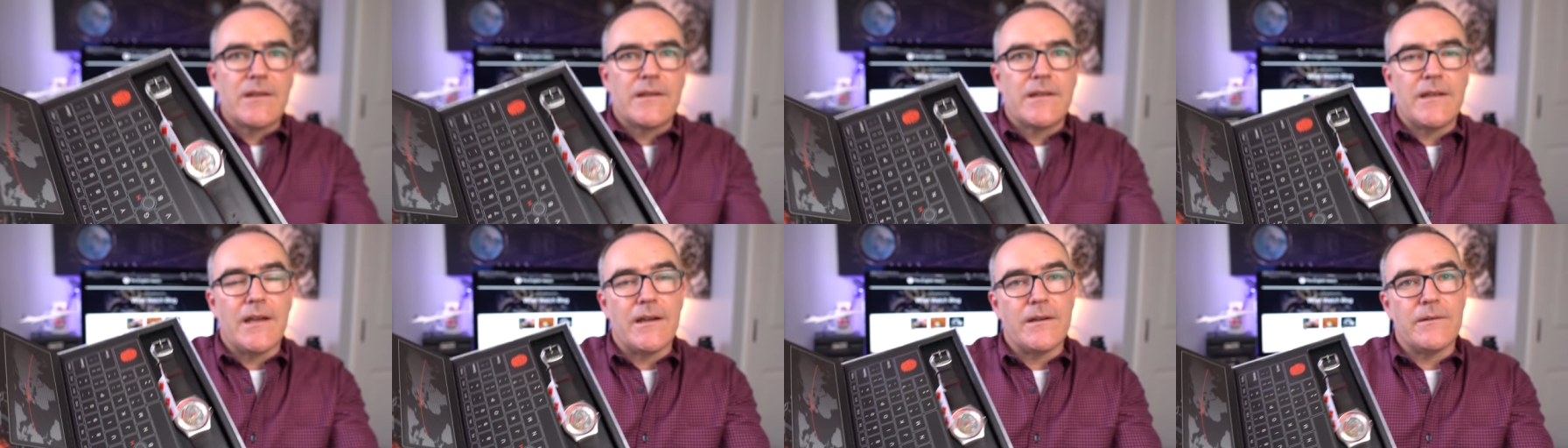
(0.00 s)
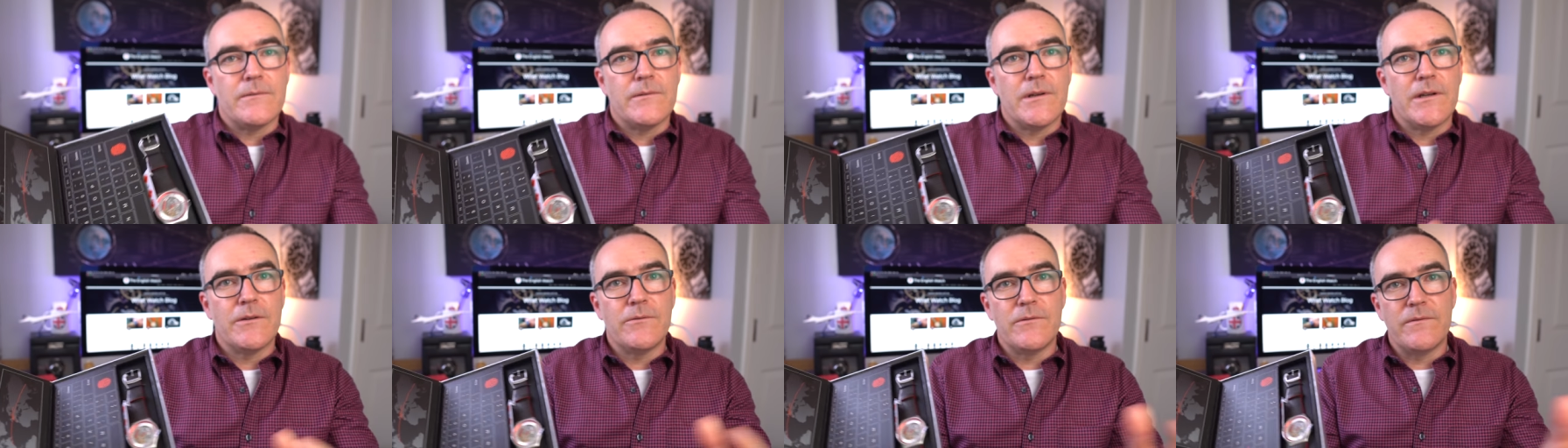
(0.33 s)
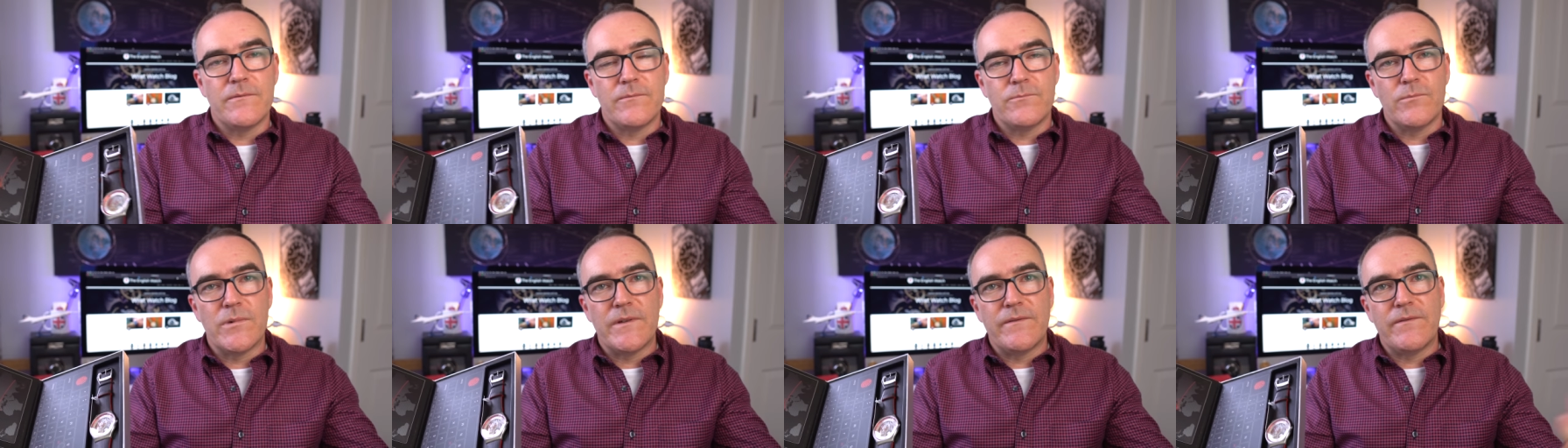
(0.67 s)
Yeah, who
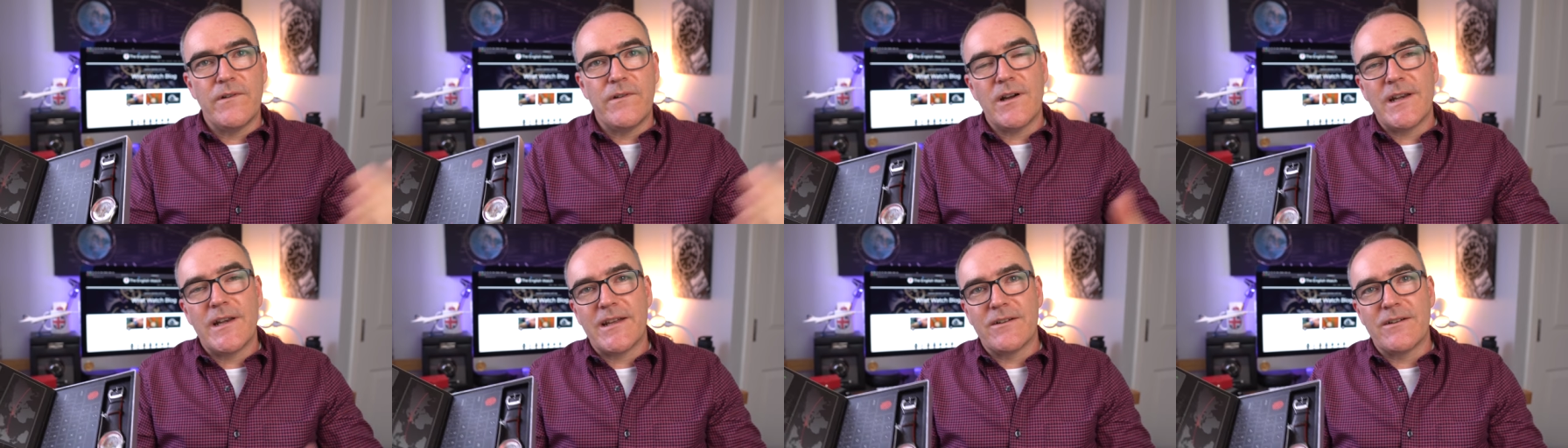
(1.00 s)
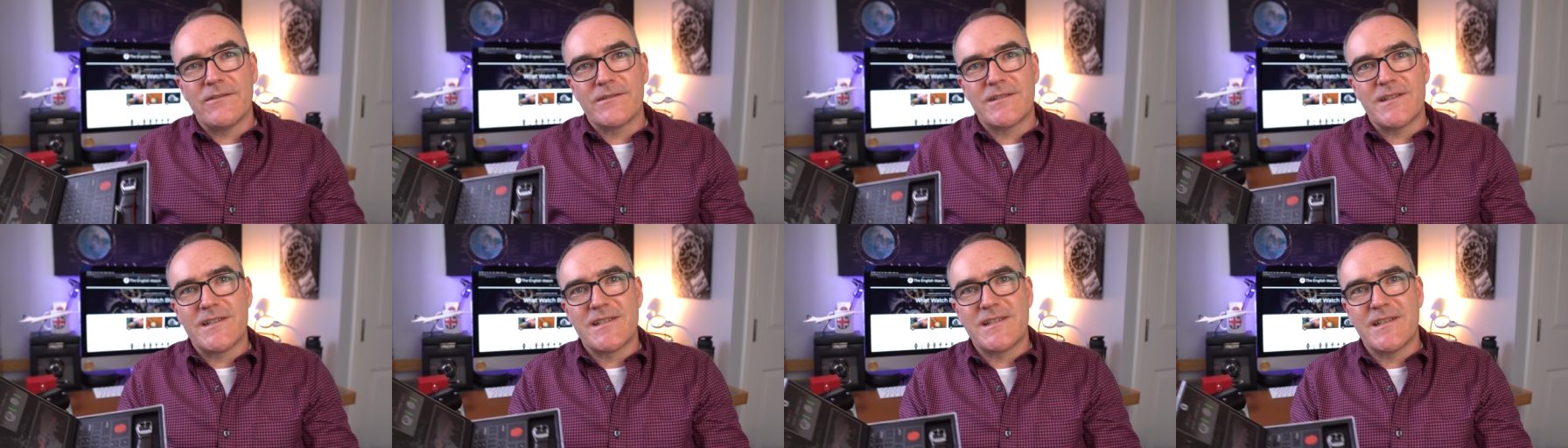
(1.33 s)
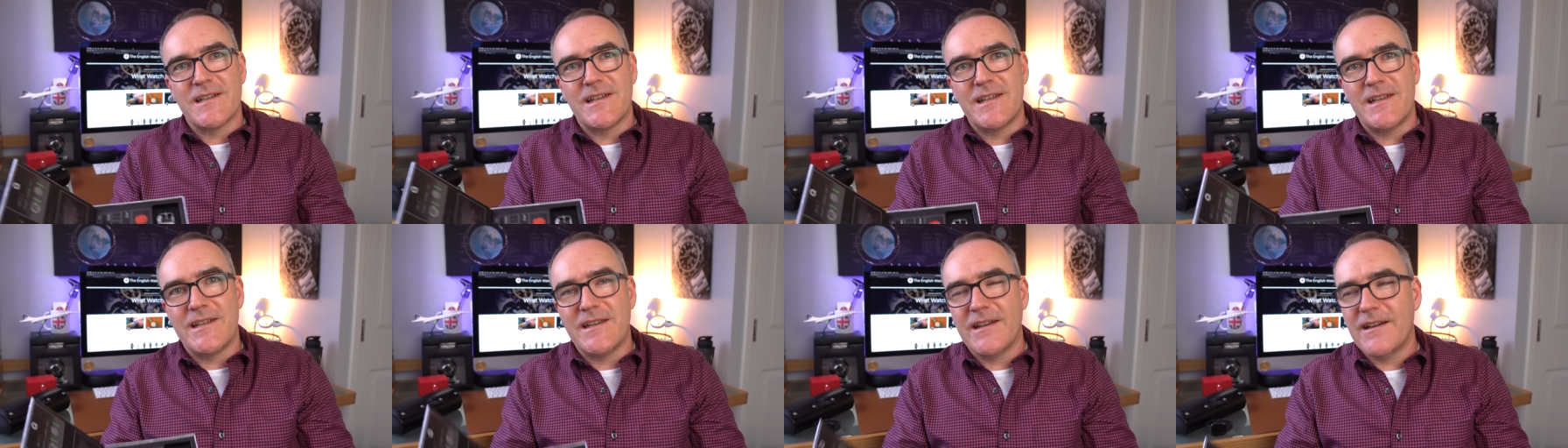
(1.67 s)
we finally got to
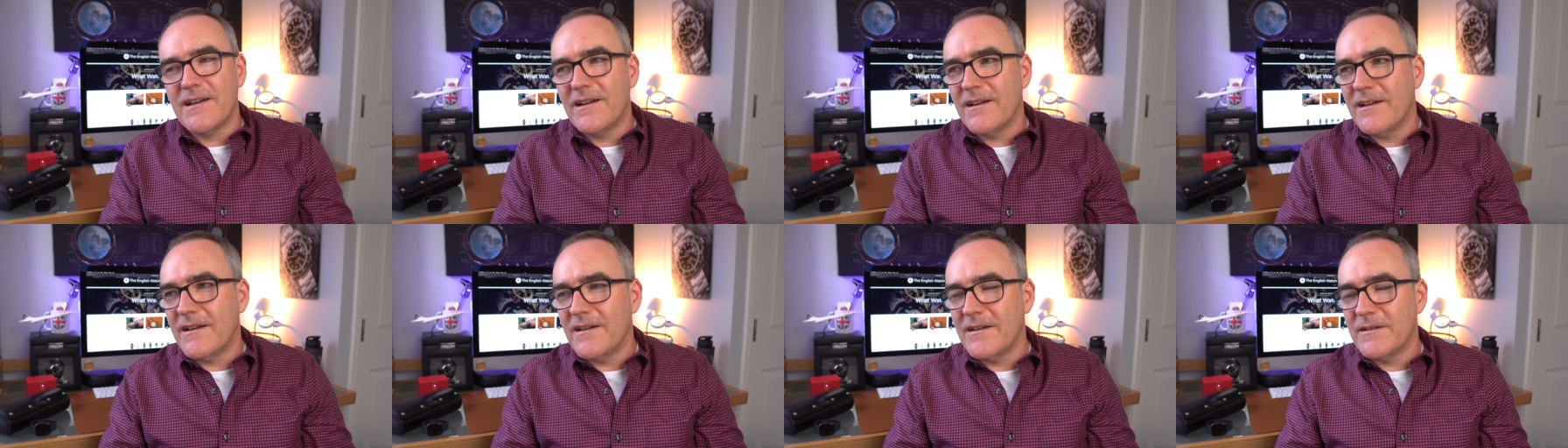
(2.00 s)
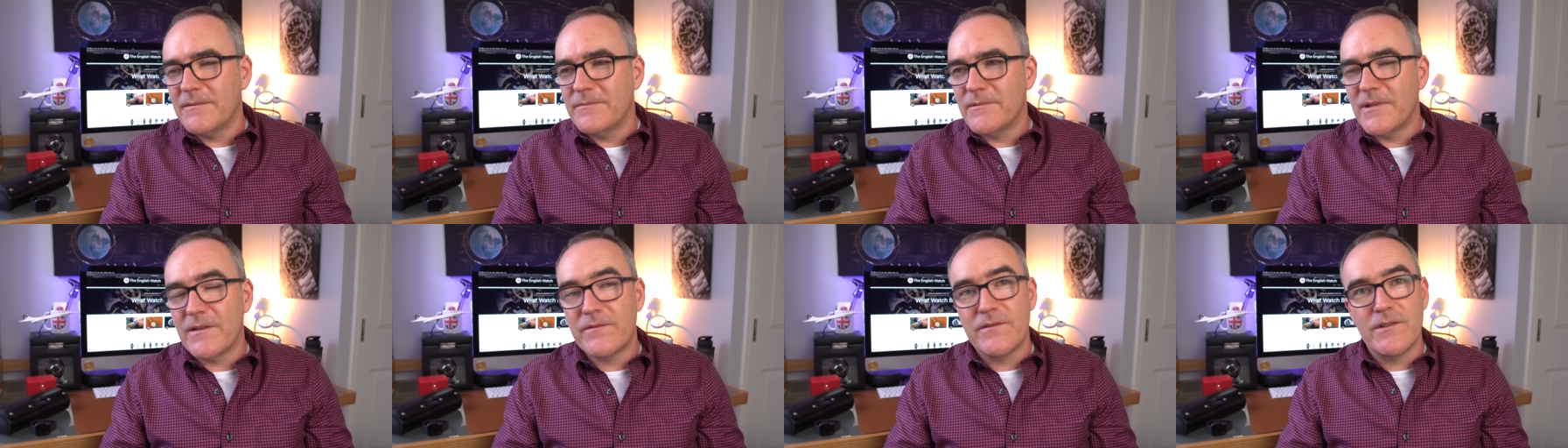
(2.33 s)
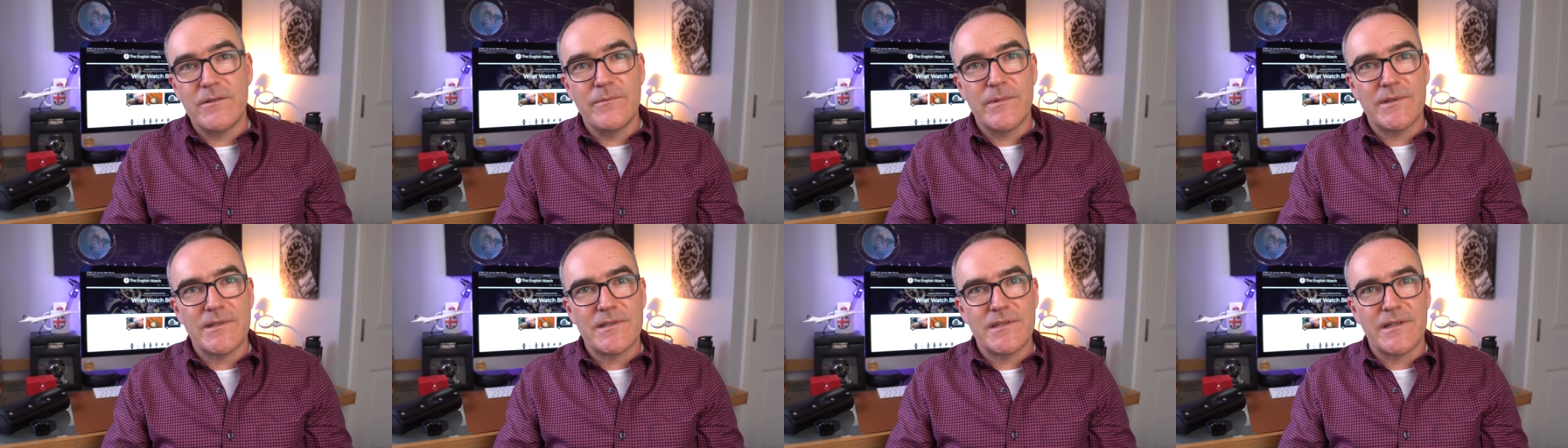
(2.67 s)
see um, a few
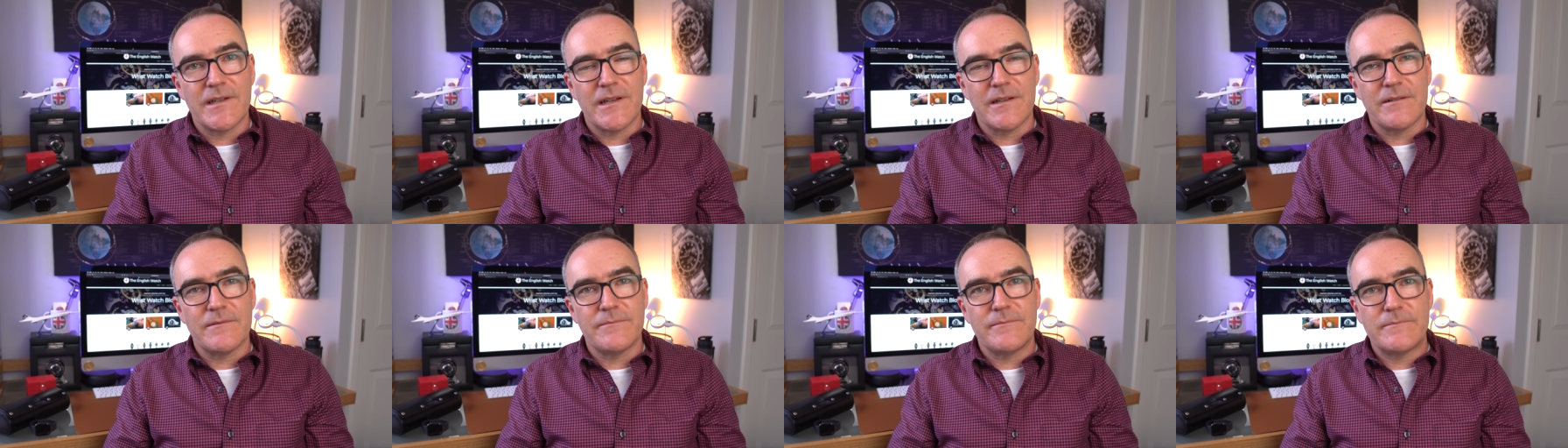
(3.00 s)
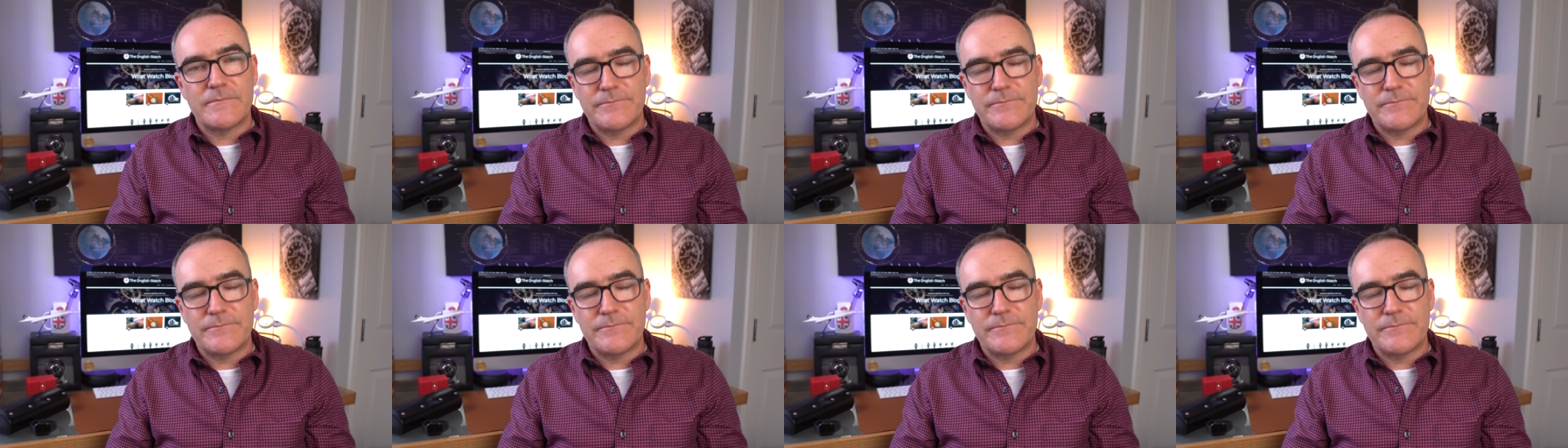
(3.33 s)
months ago.